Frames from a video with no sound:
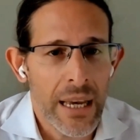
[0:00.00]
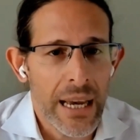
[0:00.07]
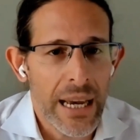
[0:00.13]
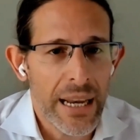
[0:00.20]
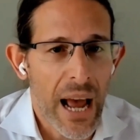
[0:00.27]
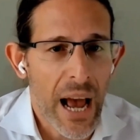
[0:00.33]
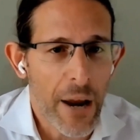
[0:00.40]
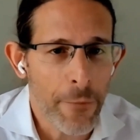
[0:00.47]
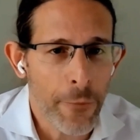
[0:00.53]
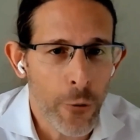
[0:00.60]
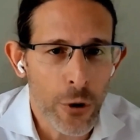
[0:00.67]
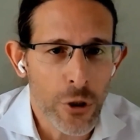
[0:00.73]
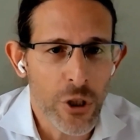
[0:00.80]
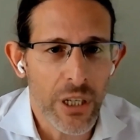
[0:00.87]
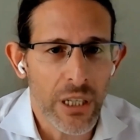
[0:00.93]
And
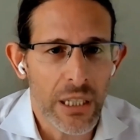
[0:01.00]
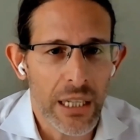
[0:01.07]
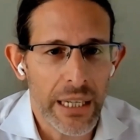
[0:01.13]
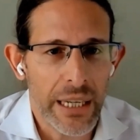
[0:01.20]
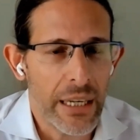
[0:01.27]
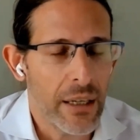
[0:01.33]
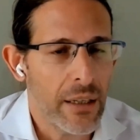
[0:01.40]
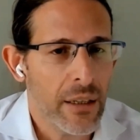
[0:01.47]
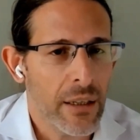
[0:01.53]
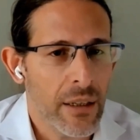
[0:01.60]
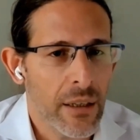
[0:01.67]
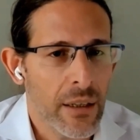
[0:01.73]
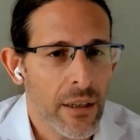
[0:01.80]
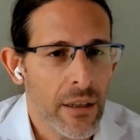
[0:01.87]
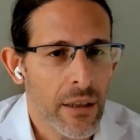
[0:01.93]
unfortunately,
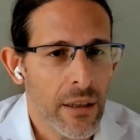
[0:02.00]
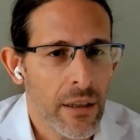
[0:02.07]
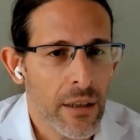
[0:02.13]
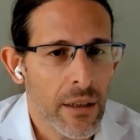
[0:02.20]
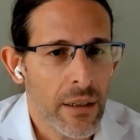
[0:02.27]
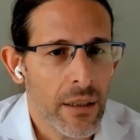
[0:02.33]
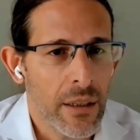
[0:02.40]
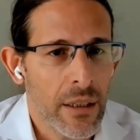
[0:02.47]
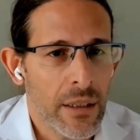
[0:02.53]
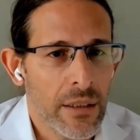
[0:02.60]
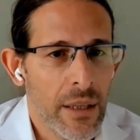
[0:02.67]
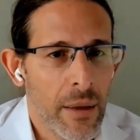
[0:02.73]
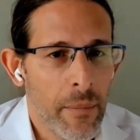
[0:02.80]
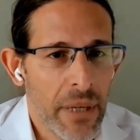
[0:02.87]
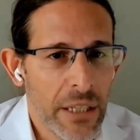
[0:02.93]

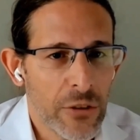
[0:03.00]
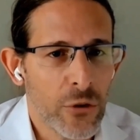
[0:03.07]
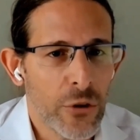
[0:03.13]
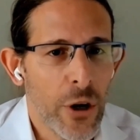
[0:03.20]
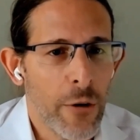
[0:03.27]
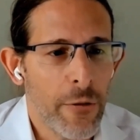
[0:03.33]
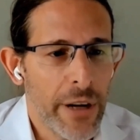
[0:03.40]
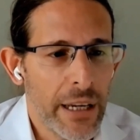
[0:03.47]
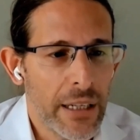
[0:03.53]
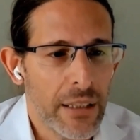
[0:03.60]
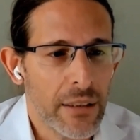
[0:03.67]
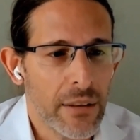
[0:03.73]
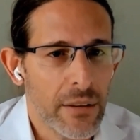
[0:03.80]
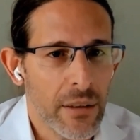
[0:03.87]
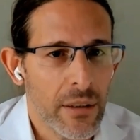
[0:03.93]
the Ministry of
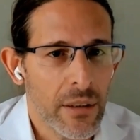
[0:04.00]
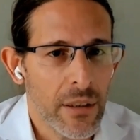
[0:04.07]
Health